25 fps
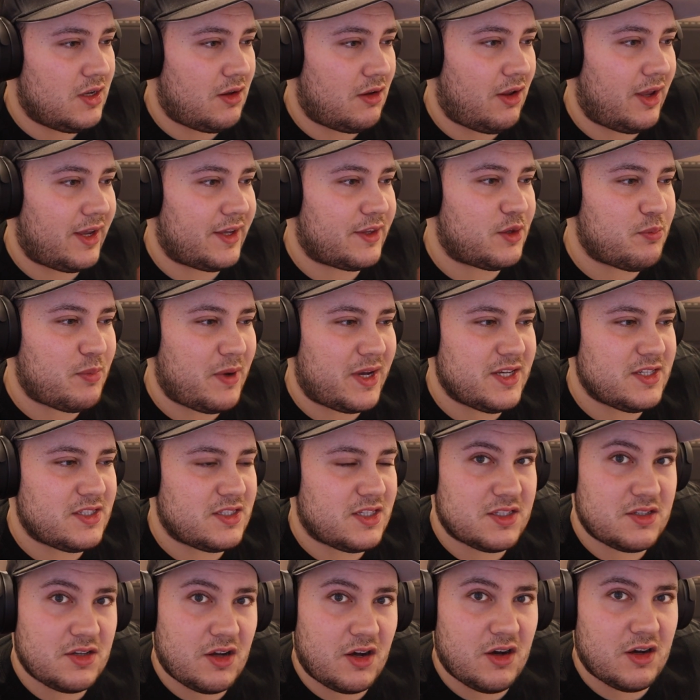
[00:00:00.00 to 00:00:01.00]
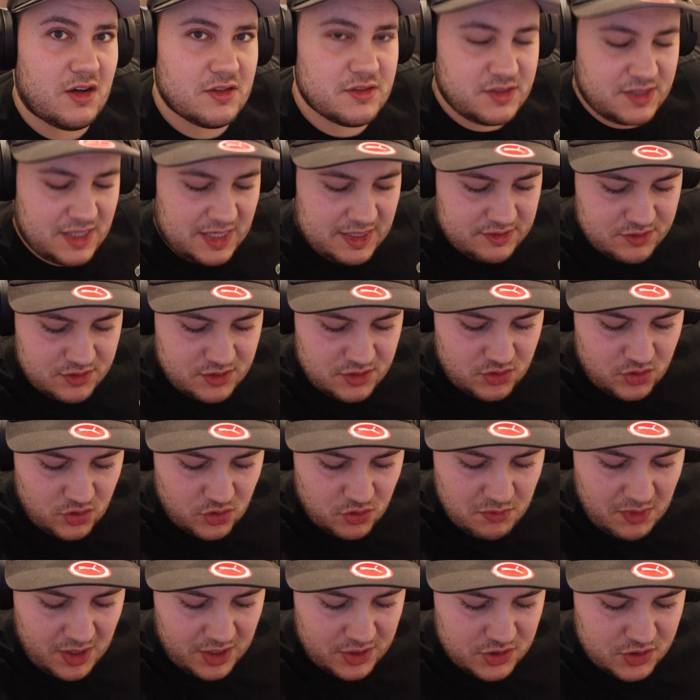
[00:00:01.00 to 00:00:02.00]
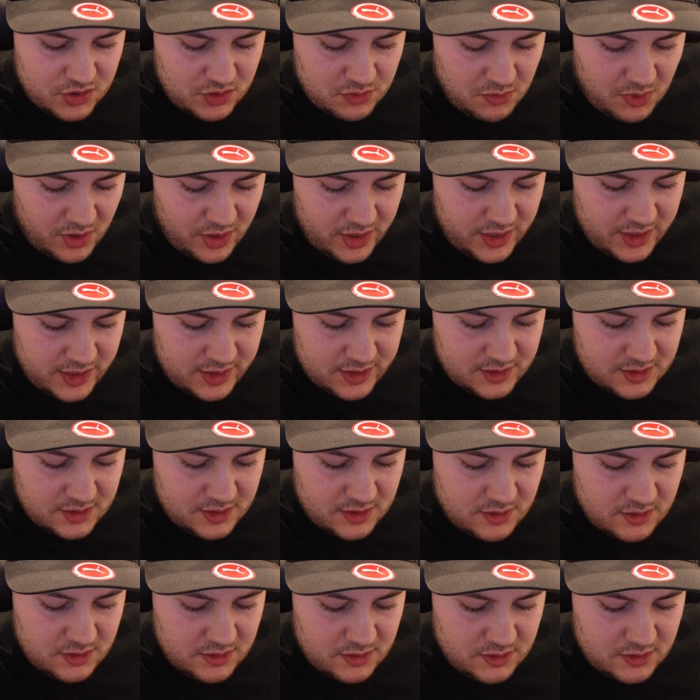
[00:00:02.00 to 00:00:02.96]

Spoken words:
Like the bass guitar sounds too much to my ears.